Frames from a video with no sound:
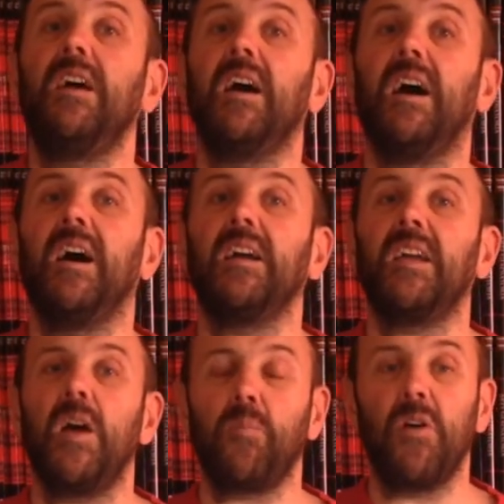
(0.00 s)
Uh,
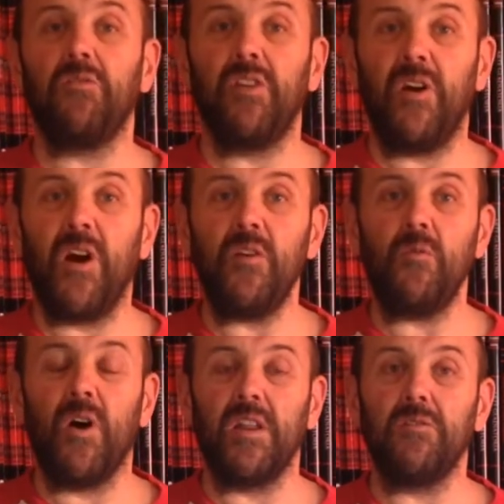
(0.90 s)
Capo Ferro,
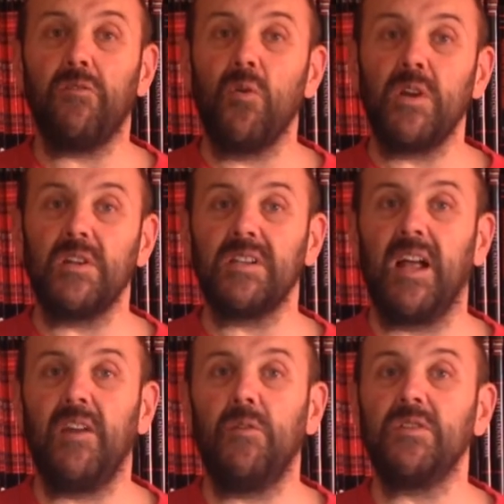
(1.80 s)
writing four years
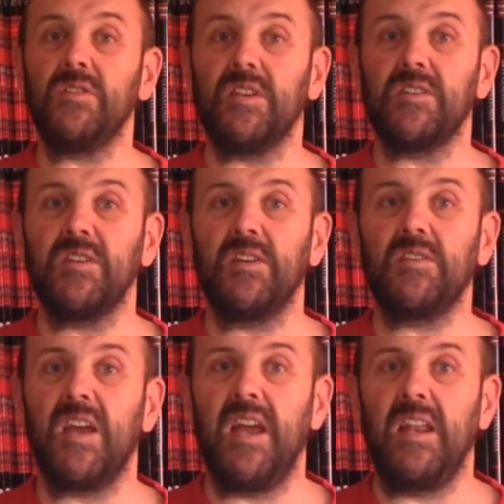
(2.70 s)
later in
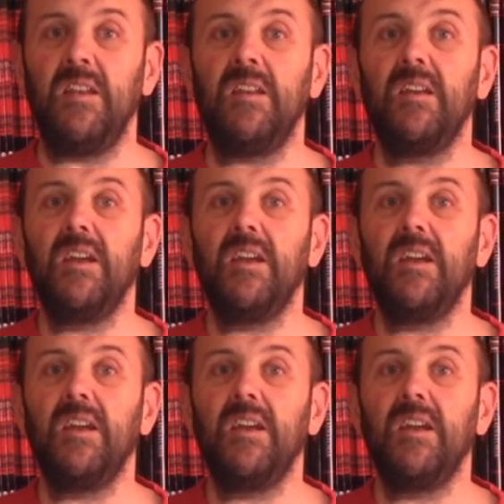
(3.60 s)
1610,